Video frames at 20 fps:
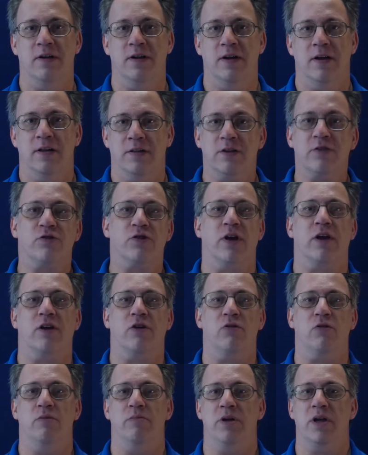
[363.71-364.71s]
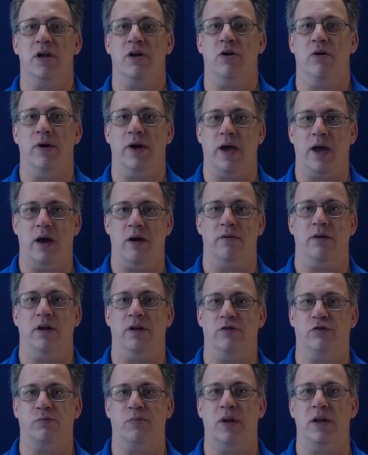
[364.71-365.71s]
This is like you or me going out and
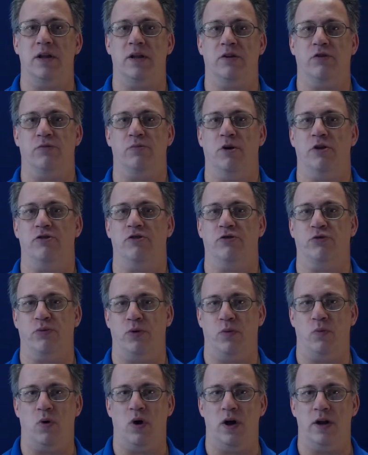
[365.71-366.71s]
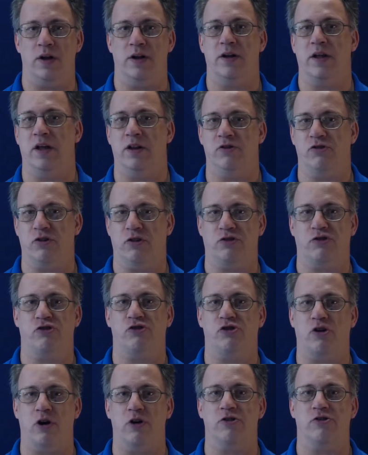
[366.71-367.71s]
spending as much as we wanted and just
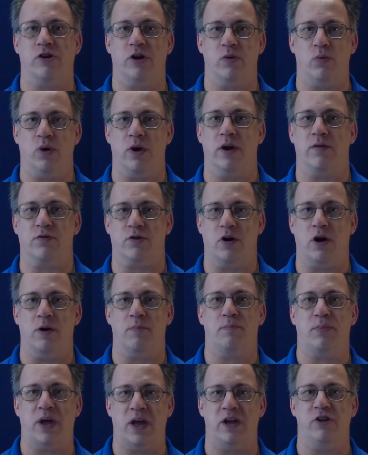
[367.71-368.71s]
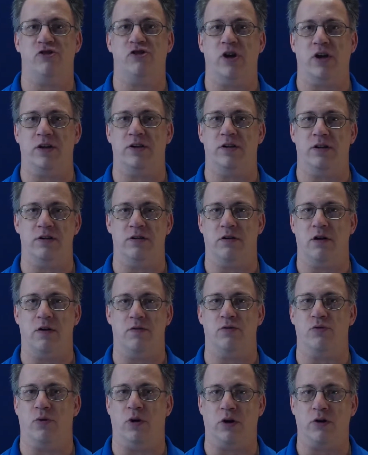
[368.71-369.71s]
charging whatever our paycheck didn't cover
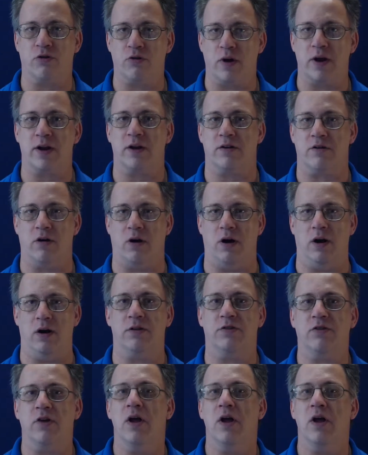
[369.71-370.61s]
to our credit cards.